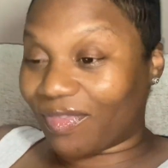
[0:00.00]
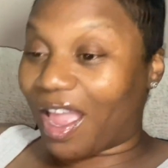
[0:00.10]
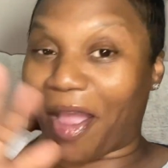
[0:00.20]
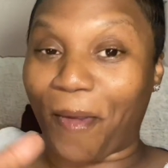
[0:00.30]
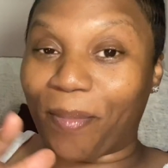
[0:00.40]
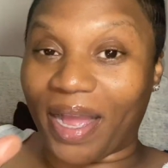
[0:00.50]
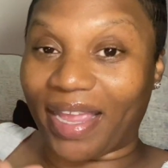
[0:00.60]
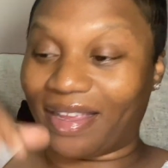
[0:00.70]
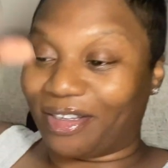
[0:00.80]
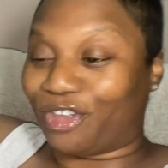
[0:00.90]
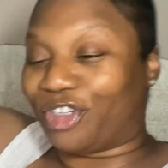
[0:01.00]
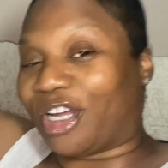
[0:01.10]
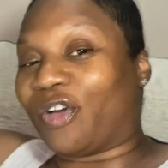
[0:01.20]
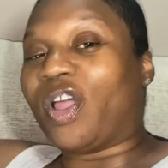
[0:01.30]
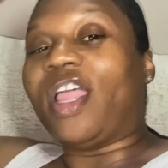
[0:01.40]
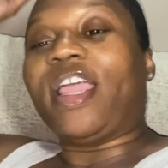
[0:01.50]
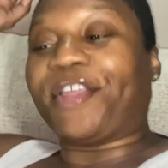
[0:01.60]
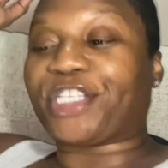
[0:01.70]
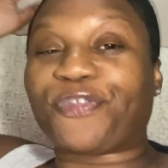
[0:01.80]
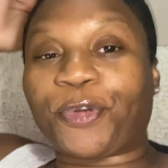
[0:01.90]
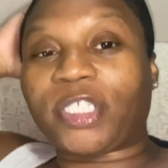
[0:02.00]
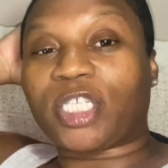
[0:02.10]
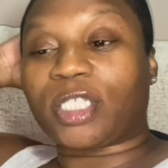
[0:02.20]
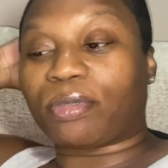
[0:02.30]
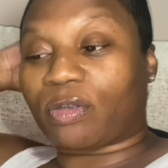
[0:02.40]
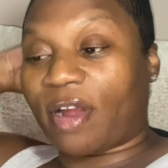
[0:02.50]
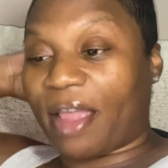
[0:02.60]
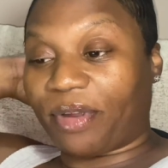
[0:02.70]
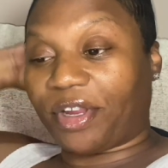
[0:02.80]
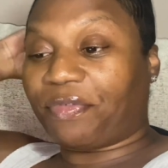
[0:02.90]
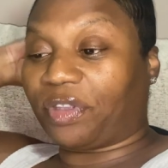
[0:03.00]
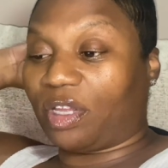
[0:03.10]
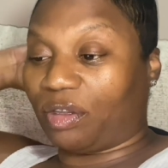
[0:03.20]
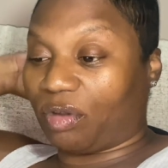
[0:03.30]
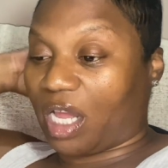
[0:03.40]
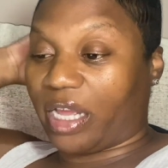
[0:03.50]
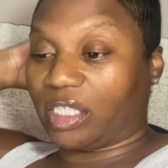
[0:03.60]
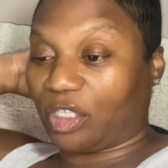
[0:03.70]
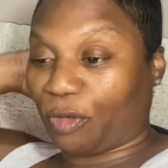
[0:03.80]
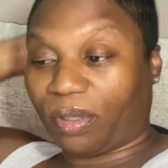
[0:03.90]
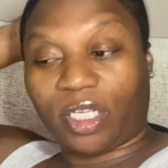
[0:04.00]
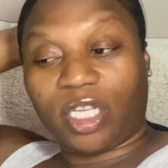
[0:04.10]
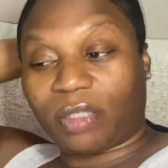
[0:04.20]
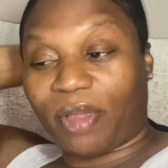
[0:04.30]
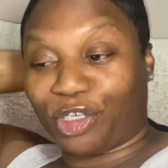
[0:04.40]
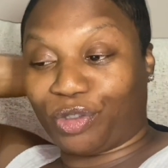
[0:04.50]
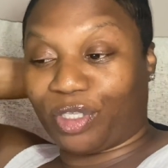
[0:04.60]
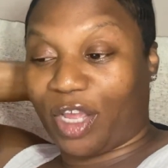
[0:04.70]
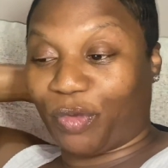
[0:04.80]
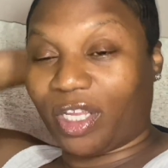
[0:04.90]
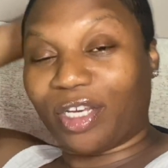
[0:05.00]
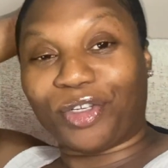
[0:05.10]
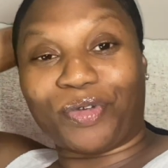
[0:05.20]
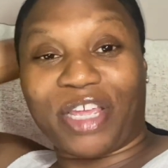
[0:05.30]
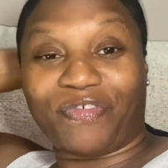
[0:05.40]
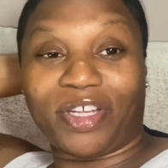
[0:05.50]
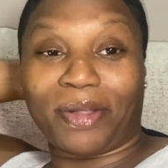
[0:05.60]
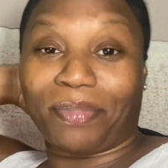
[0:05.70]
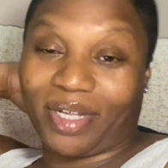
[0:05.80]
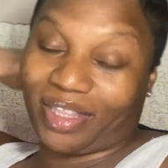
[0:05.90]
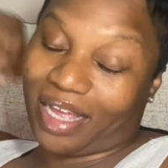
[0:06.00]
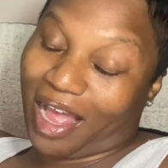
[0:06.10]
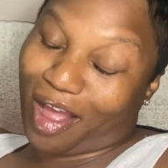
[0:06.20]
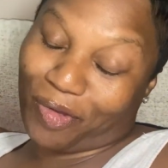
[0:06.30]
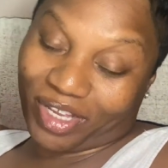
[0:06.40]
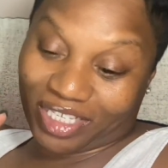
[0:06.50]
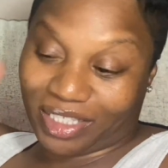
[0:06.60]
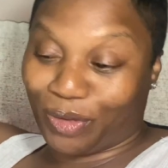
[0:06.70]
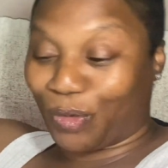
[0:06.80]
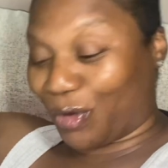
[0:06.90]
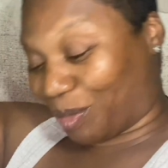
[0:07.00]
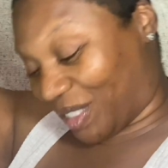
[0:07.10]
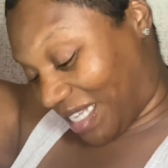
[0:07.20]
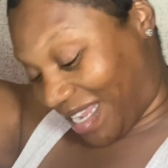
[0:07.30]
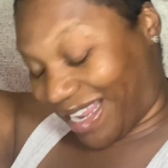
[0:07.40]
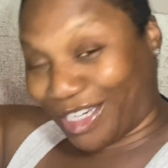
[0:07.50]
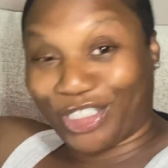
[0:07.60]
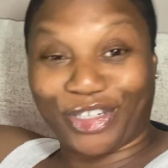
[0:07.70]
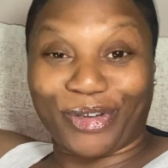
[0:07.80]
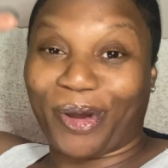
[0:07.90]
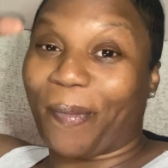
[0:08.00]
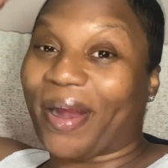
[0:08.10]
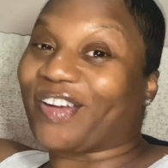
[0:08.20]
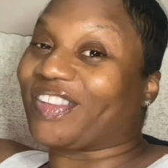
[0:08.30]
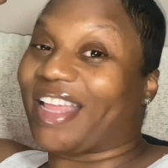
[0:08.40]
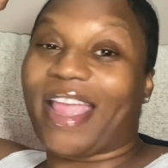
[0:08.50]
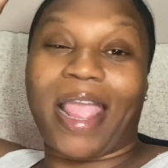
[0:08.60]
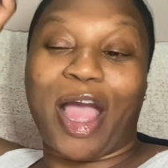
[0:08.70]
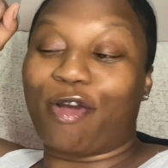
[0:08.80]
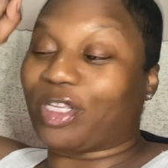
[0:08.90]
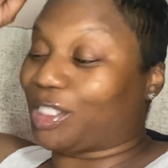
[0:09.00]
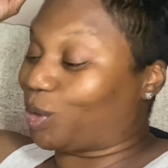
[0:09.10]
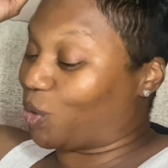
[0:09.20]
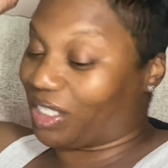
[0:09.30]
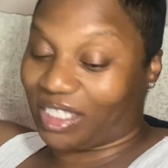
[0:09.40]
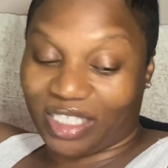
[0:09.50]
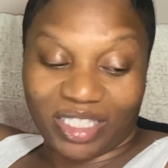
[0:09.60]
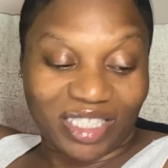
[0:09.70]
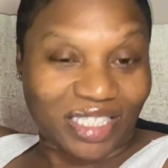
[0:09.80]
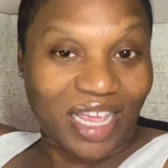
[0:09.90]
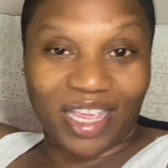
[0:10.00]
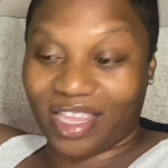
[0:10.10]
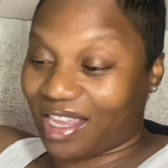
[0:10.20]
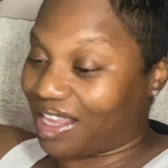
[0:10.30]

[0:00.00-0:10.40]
I don't bite, you know. It's free to subscribe and everything, you guys. So please make sure that we can do that for the month of August. You know what I'm saying? It's your girl birthday, August 22nd.